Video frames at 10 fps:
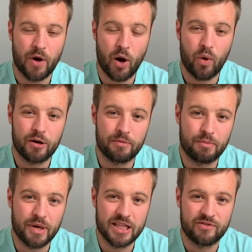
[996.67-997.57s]
I want to be
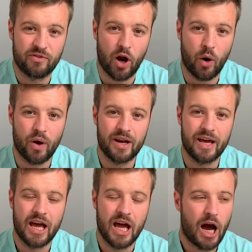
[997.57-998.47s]
peaceful. I want
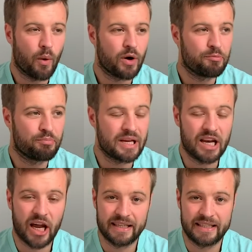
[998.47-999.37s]
to I want to be
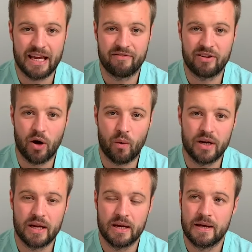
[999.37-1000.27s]
like David. I
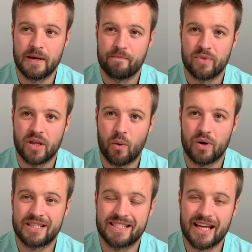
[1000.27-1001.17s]
want to I
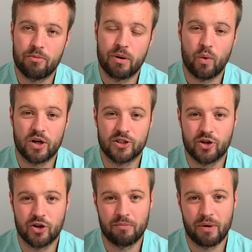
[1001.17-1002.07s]
want to celebrate what is
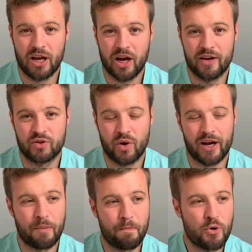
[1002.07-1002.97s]
good in my life so I
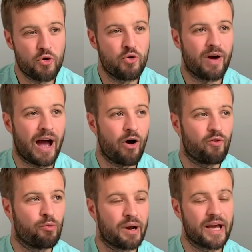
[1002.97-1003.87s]
can move out
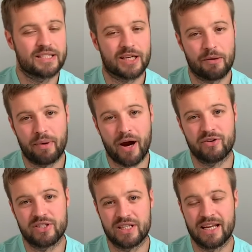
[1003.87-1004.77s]
of a place of
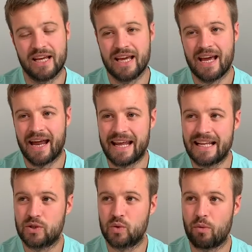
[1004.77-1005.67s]
comparison and
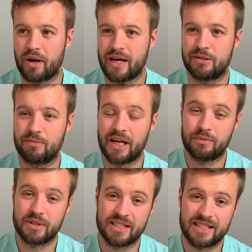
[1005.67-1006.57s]
into a place of being
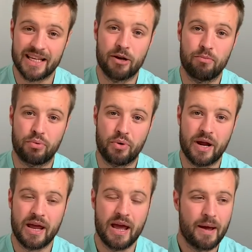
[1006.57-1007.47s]
able to
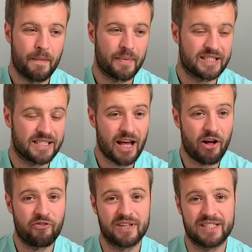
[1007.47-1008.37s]
celebrate
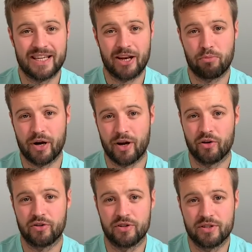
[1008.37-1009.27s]
myself and celebrate
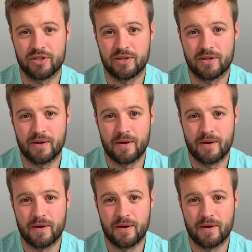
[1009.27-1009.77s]
others.